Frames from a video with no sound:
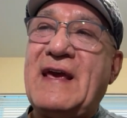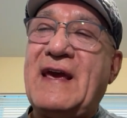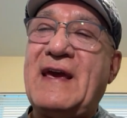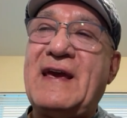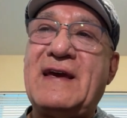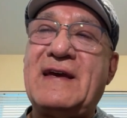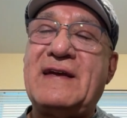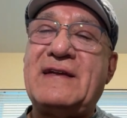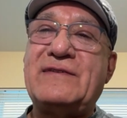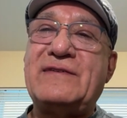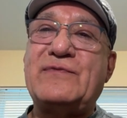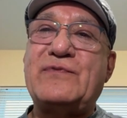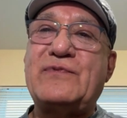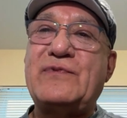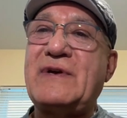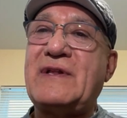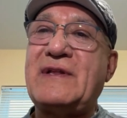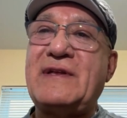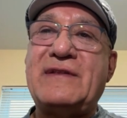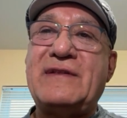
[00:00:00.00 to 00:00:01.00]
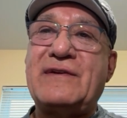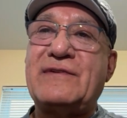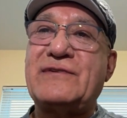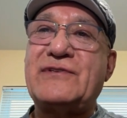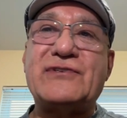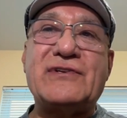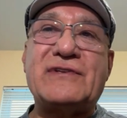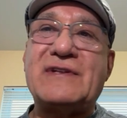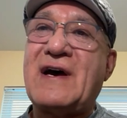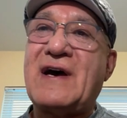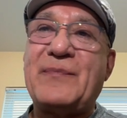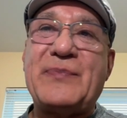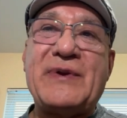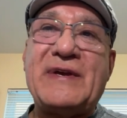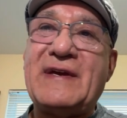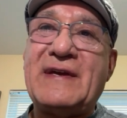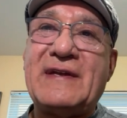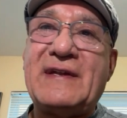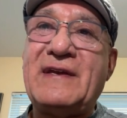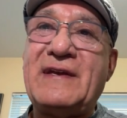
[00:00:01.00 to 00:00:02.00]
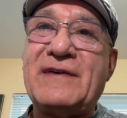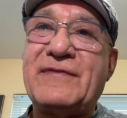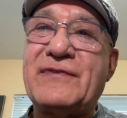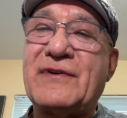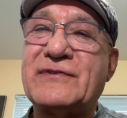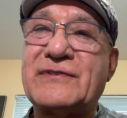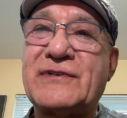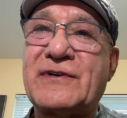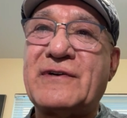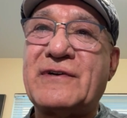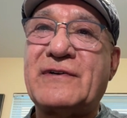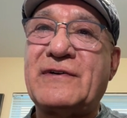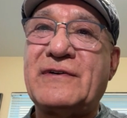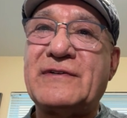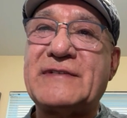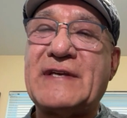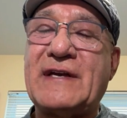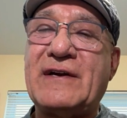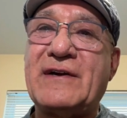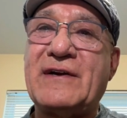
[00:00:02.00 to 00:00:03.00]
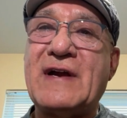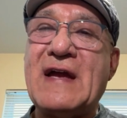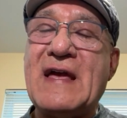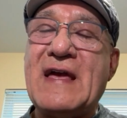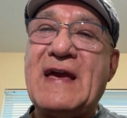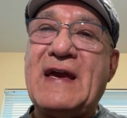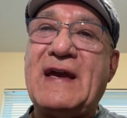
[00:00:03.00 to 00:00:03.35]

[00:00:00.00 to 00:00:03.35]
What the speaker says: And really, there should not be any of those hurdles here.